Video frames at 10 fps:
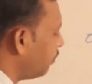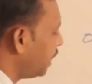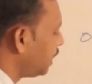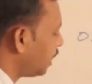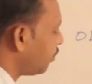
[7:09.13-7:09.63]

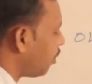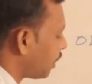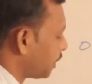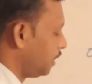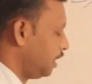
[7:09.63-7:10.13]
metal
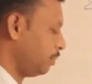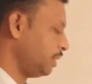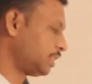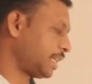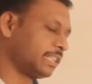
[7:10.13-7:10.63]
bond.
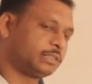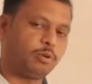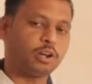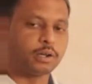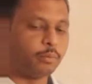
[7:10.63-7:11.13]
Me stands
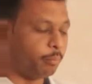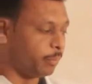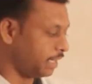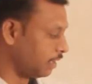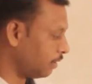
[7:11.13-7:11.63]
for
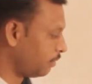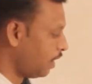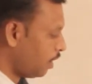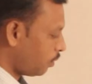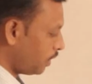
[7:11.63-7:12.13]
metal.
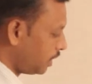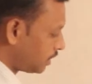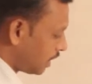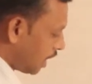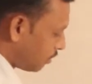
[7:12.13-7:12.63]
When
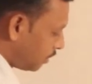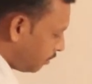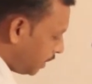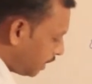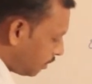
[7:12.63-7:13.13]
this
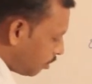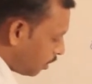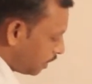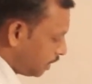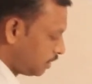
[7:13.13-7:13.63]
carbon metal
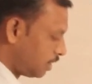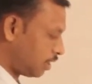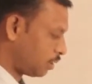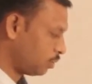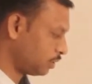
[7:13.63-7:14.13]
bond is
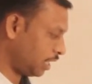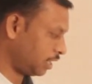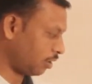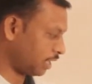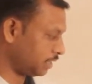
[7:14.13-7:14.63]
undergoes the
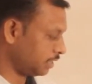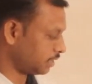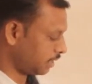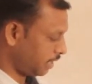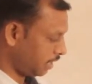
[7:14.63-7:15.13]

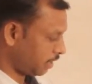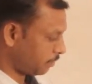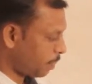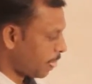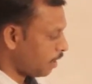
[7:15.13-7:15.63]
heterolysis, here
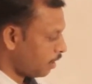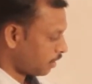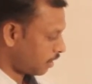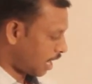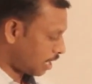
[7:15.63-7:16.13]

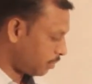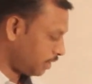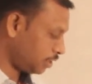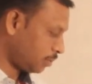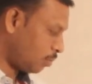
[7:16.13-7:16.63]

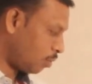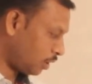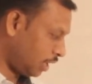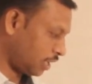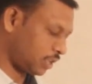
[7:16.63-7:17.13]
carbon is a
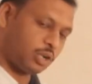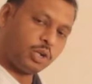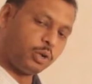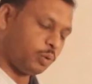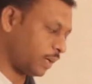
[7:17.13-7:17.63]
more
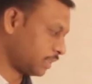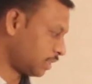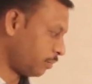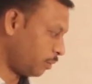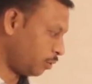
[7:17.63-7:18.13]
electronegative as
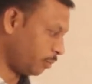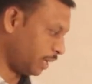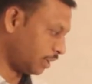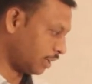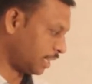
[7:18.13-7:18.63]
compared to
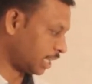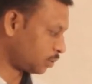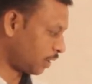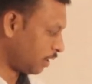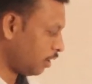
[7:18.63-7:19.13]
metal,
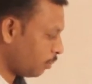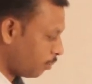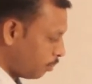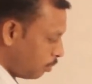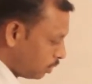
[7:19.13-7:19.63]
that's why
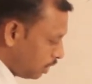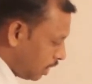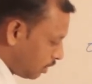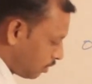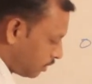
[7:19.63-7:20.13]
both
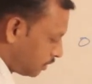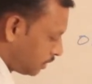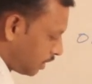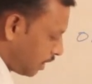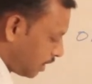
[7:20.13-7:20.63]

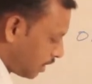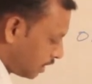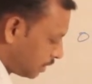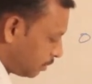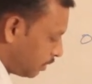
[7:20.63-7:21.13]
electrons are
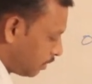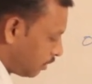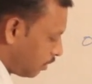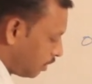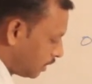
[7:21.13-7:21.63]
transferred
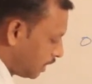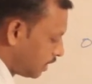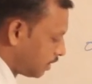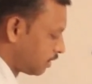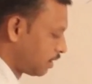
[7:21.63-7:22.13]
on
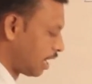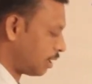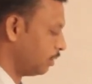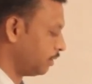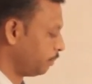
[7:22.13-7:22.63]
that
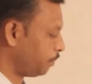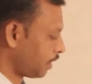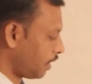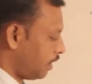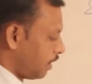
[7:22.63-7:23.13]
carbon,
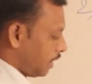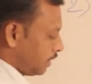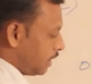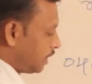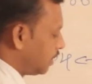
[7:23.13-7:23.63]

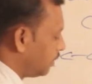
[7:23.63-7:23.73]
and that